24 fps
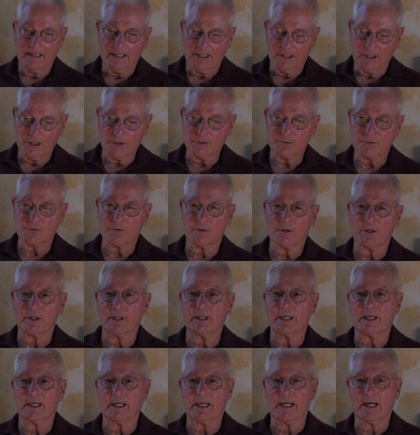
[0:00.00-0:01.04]
history of
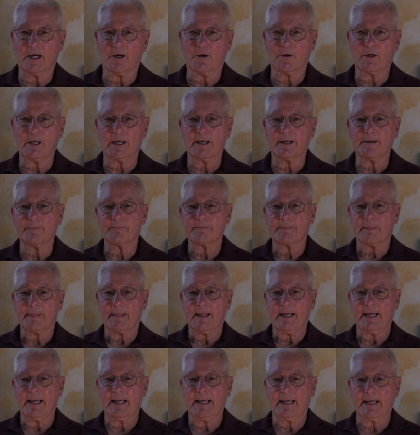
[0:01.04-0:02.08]
the area,
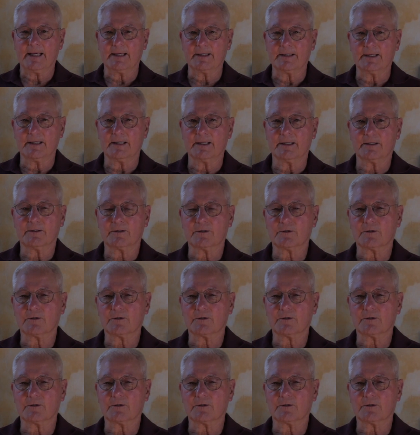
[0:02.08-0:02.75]
and a